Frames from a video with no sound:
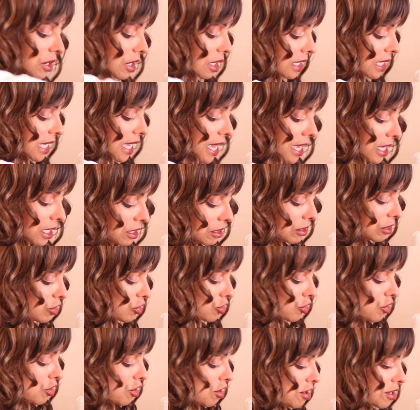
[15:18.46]
Again,
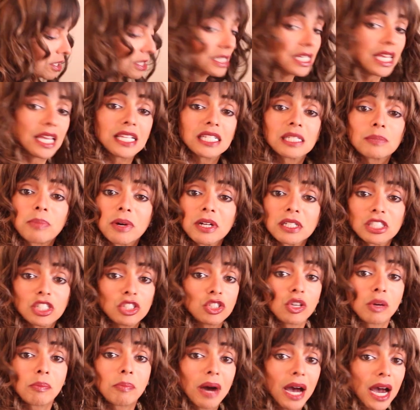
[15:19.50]
your taste buds
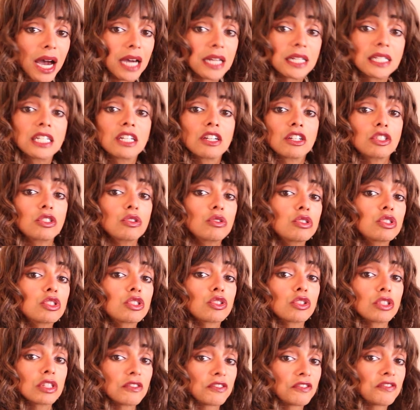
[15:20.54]
in your body are
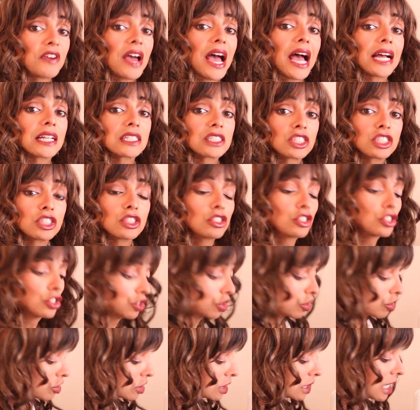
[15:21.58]
used to the fats and the
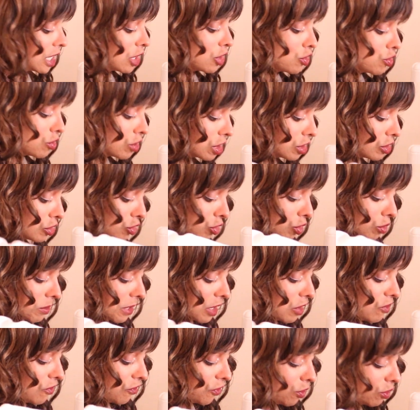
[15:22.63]
sugars that you consume
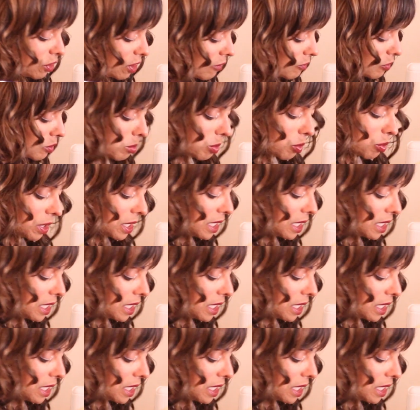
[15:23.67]
that you feel comfortable